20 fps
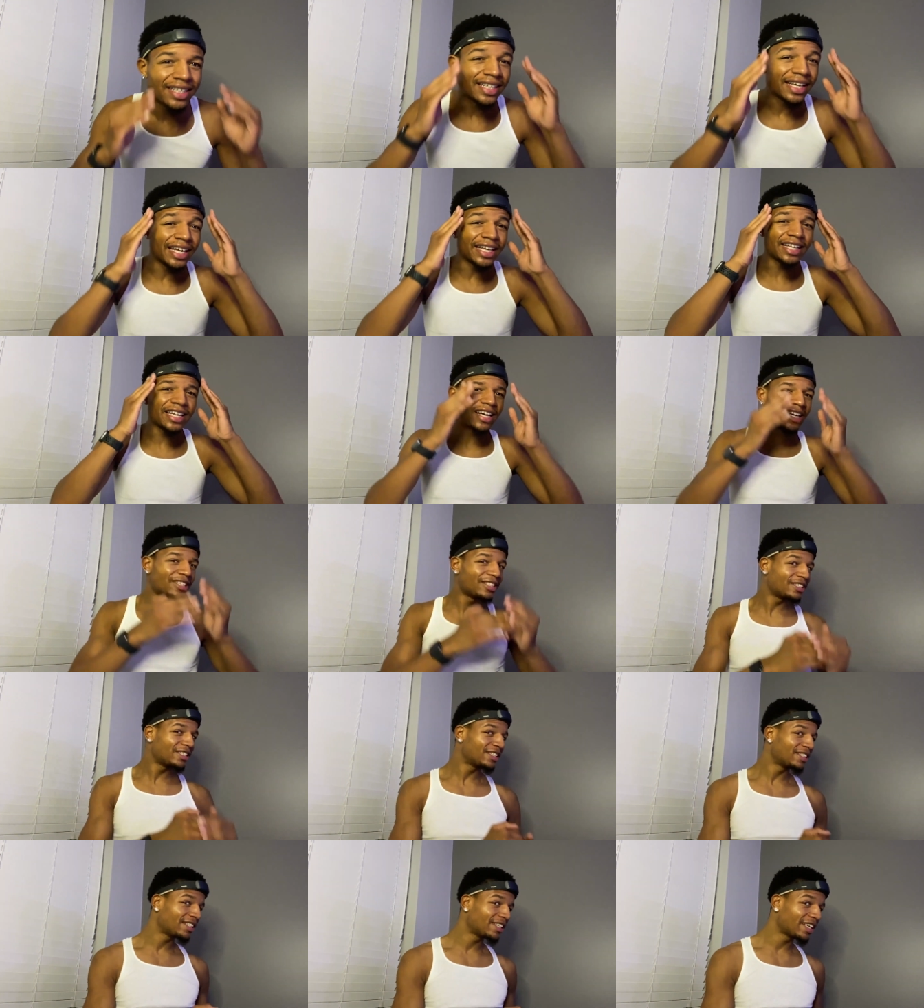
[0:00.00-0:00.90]

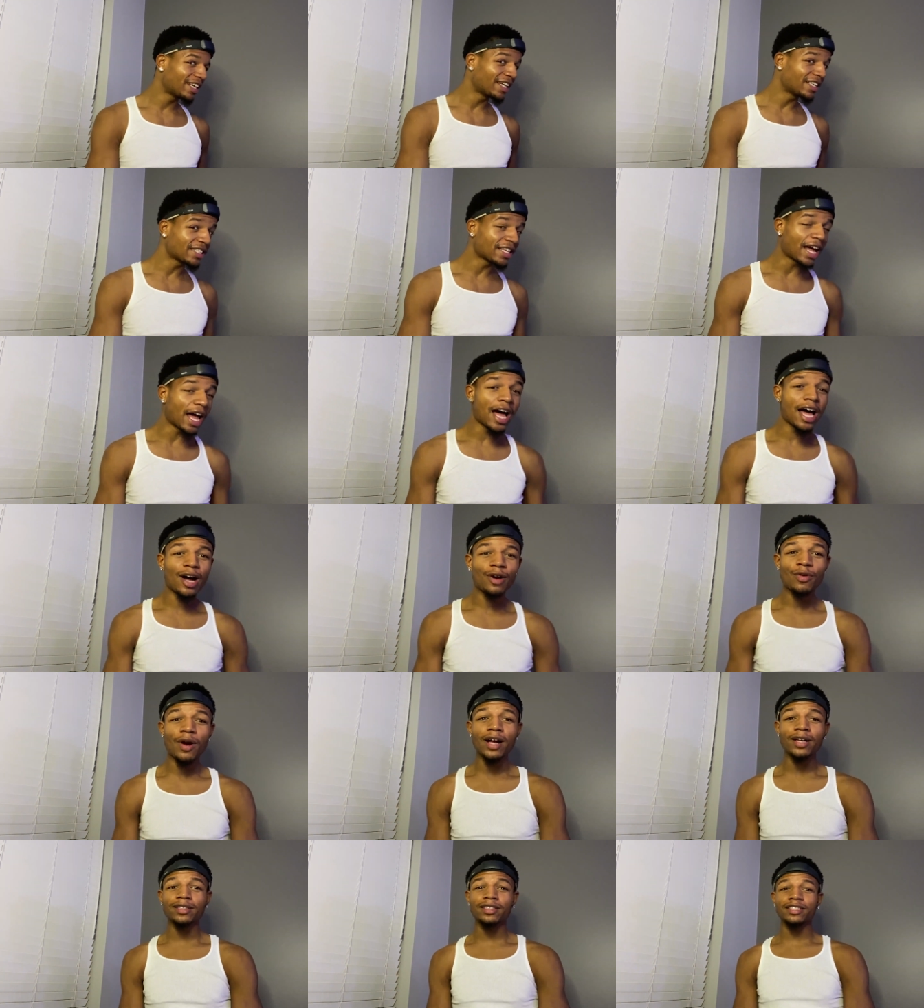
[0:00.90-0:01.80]
I
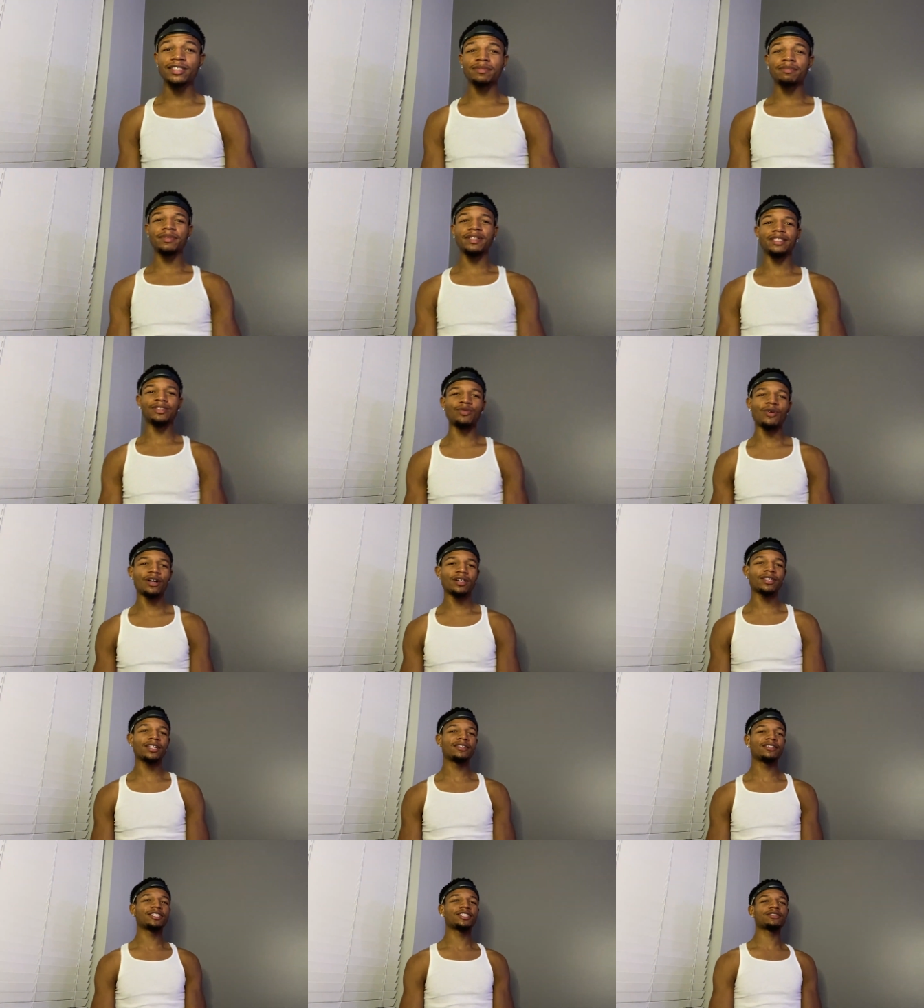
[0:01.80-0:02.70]
rock this bitch. Walk
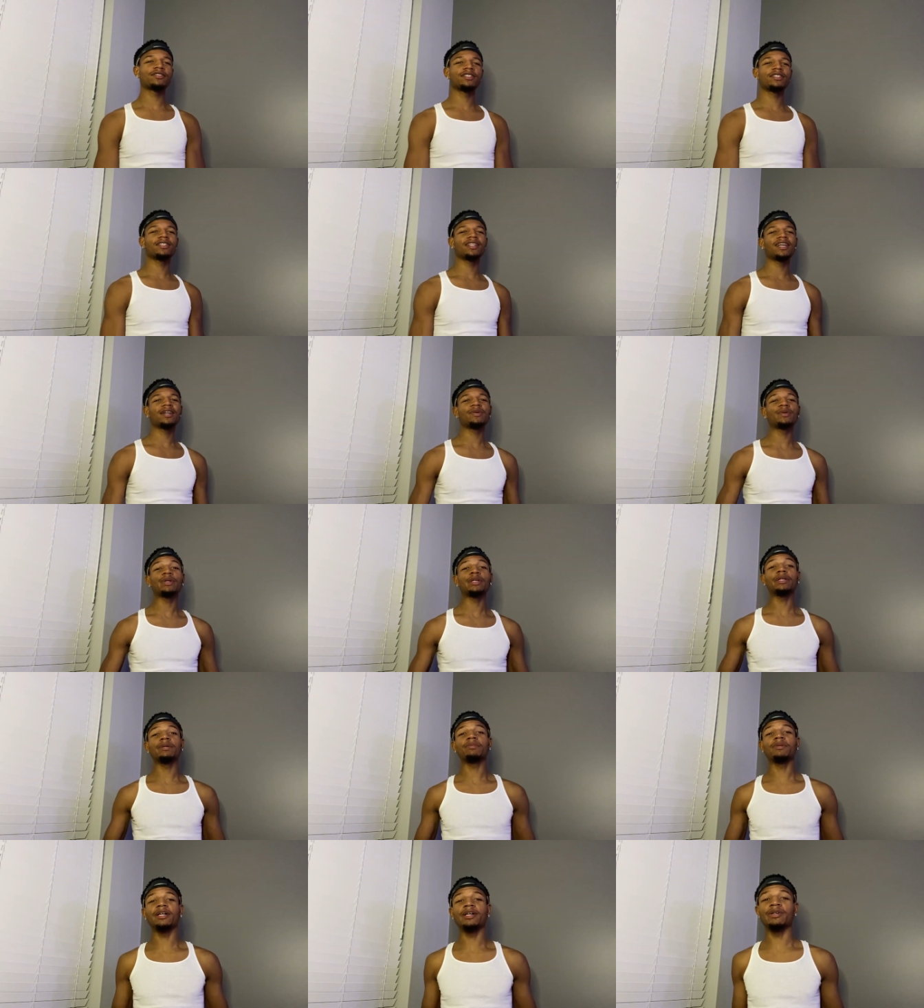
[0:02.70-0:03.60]
down the street like, what
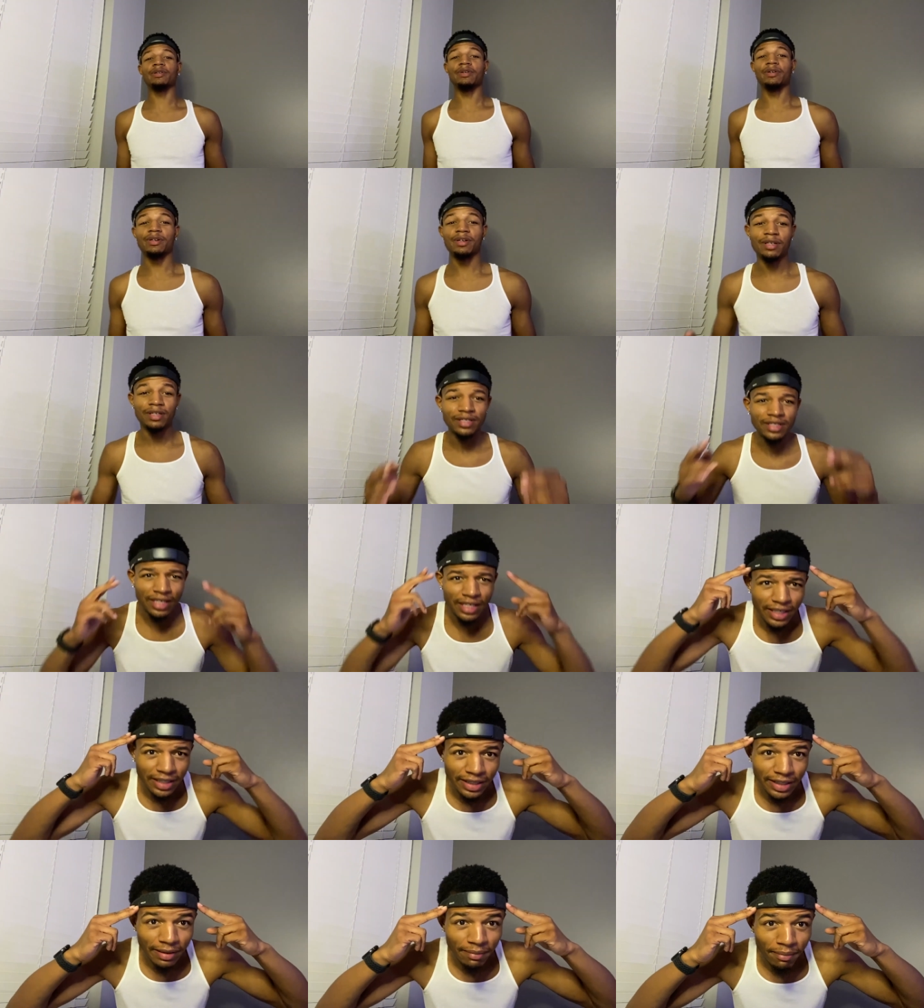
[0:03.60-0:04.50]
up,
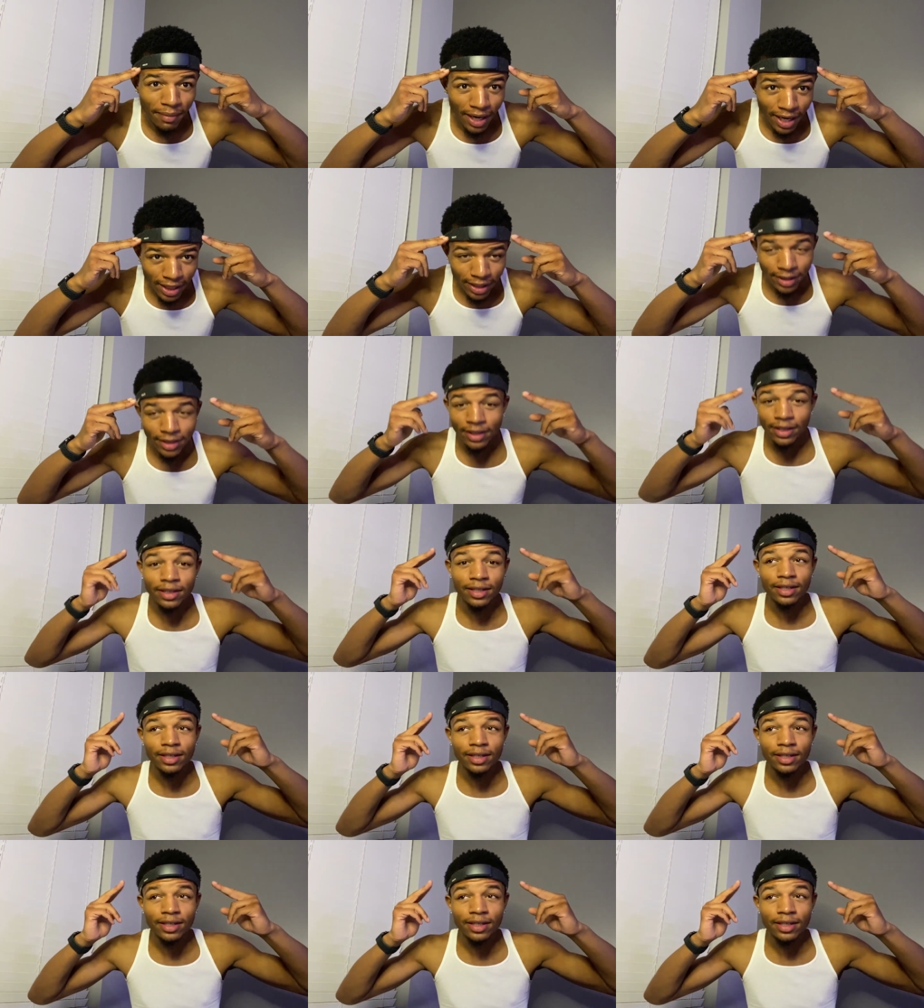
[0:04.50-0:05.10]
dope? Mine.